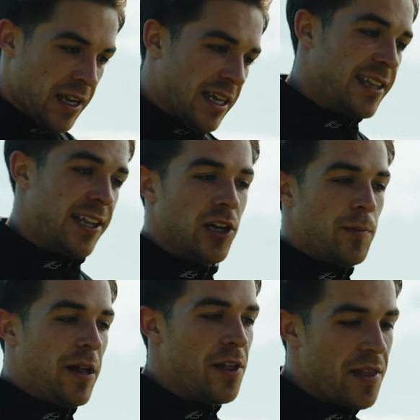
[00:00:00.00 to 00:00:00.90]
continue to
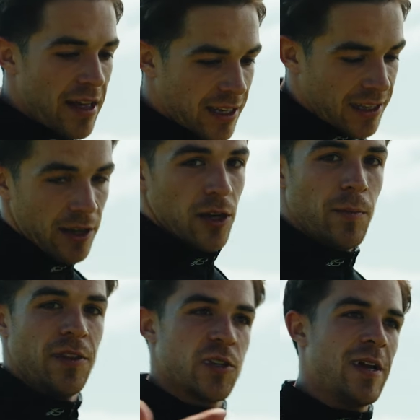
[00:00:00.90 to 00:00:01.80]
build on that, continue to
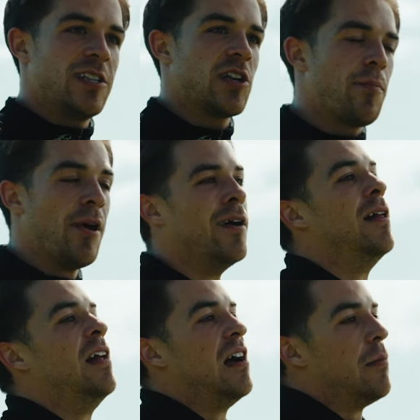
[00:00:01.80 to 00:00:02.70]
build the speeds up,
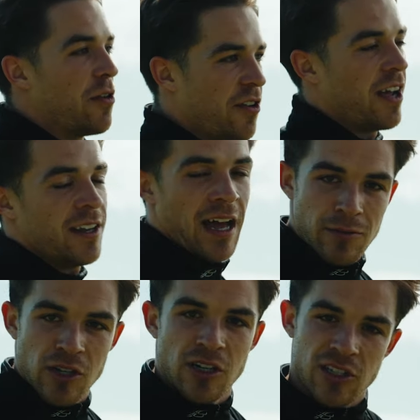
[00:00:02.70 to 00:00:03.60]
providing the
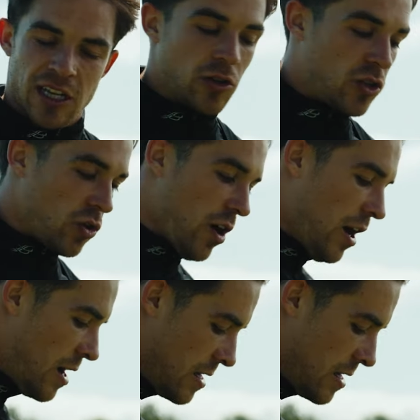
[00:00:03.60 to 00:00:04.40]
hamstring doesn't get too sore.